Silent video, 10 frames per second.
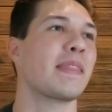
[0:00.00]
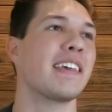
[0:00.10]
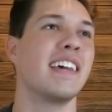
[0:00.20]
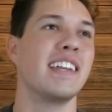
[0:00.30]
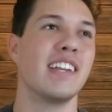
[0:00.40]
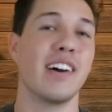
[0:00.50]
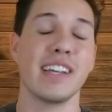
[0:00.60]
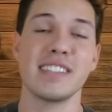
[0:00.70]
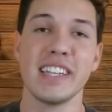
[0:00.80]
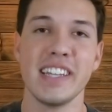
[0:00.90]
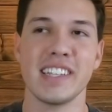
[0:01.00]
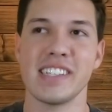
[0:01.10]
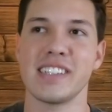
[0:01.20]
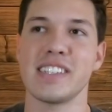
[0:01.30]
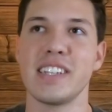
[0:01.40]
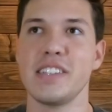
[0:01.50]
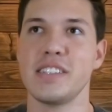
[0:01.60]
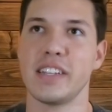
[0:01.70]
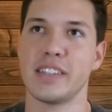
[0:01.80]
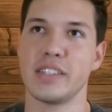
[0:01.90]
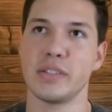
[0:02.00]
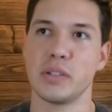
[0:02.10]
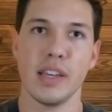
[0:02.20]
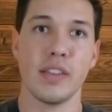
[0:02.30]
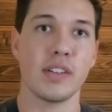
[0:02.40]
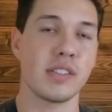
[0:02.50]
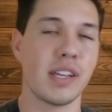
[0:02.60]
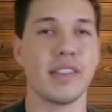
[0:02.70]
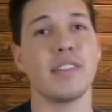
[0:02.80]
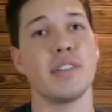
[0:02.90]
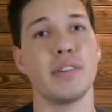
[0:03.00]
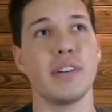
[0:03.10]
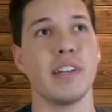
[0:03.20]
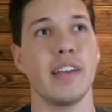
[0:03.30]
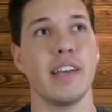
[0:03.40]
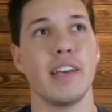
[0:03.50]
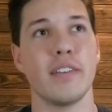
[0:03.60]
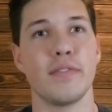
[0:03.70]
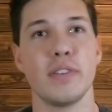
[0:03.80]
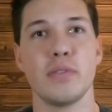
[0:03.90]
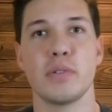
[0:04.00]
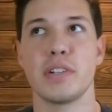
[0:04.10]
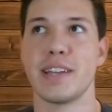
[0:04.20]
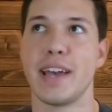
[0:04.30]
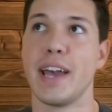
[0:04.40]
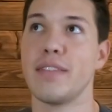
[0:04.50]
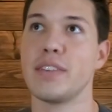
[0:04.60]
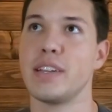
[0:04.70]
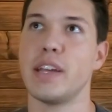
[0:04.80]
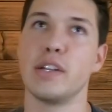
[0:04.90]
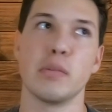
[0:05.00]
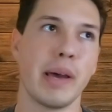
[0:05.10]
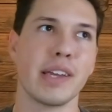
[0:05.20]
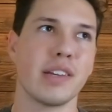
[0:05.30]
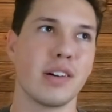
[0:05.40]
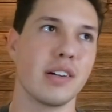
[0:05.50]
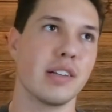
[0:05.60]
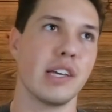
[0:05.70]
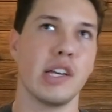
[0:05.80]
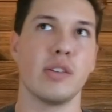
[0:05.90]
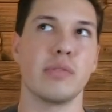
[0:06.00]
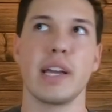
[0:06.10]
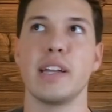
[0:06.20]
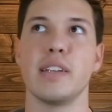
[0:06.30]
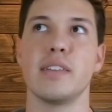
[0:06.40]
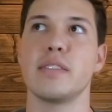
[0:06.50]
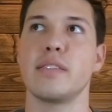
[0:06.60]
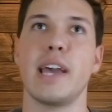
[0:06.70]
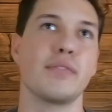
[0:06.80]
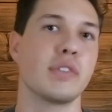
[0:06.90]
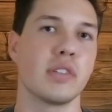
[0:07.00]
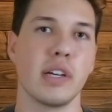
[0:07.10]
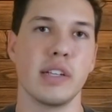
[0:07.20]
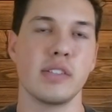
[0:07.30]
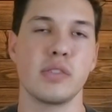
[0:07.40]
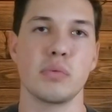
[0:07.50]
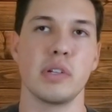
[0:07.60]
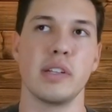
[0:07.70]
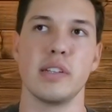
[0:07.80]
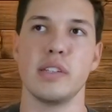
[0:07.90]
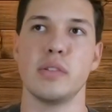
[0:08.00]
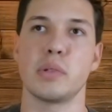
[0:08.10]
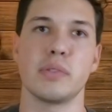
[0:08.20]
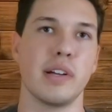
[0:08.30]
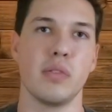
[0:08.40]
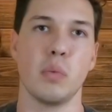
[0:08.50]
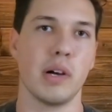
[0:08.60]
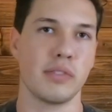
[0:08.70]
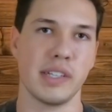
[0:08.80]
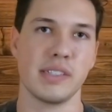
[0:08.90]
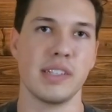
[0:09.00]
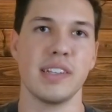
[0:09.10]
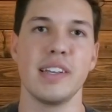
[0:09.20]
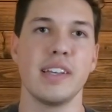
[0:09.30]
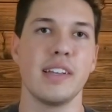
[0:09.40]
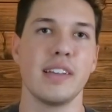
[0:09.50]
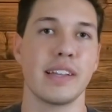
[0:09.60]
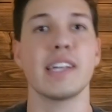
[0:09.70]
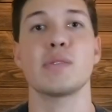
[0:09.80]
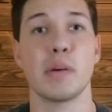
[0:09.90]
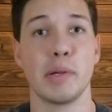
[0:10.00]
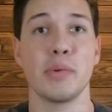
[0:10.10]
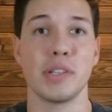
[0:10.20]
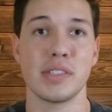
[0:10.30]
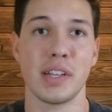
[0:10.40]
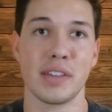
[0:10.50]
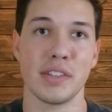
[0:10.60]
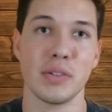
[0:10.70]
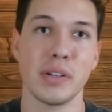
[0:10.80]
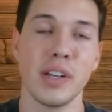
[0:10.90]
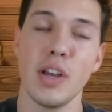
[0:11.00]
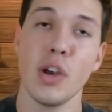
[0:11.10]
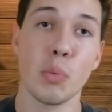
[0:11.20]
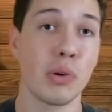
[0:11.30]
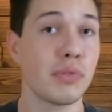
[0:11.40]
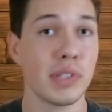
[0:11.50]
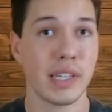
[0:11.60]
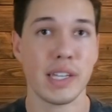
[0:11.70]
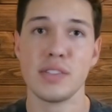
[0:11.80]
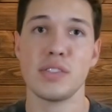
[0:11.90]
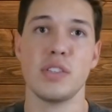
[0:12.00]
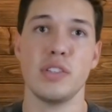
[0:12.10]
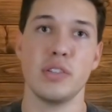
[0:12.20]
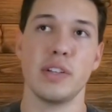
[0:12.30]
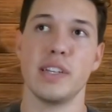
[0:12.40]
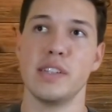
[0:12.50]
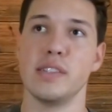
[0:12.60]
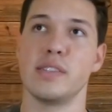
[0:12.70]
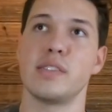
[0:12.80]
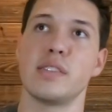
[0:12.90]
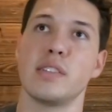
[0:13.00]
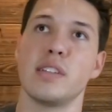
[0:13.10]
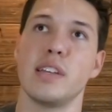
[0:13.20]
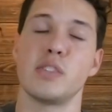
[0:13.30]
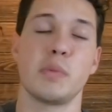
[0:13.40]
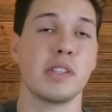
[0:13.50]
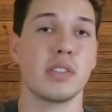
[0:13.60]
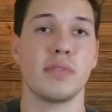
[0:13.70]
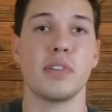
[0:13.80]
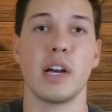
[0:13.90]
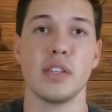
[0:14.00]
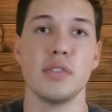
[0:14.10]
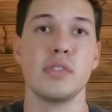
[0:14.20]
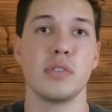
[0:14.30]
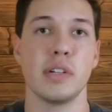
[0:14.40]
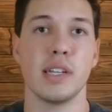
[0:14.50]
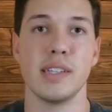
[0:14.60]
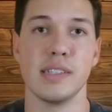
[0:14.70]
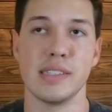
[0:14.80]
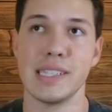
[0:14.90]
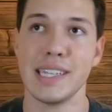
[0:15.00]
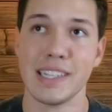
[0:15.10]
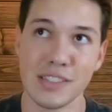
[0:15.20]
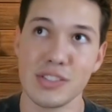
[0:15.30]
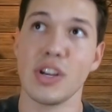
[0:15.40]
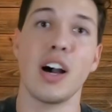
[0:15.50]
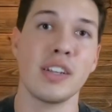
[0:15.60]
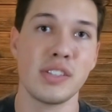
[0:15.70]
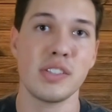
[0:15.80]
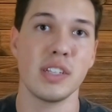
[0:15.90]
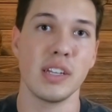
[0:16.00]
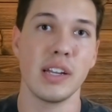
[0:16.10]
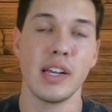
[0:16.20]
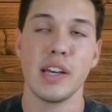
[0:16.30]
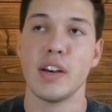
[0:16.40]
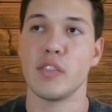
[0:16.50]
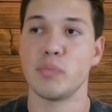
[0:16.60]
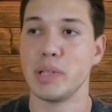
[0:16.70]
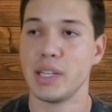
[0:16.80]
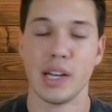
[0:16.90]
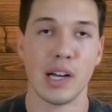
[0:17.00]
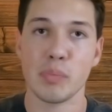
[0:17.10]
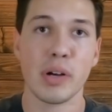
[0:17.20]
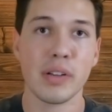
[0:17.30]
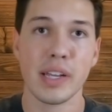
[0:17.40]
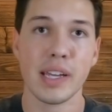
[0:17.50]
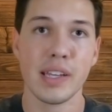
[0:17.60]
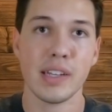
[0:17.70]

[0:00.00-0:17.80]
And, you know, I say there's nothing to it. There's nothing to it if you were to have it in your backyard and ran it after lunch when you were well rested. Like, that's what I mean when there's nothing to it. What really gets to you is, especially if you're not used to it, is the exhaustion of being up all night.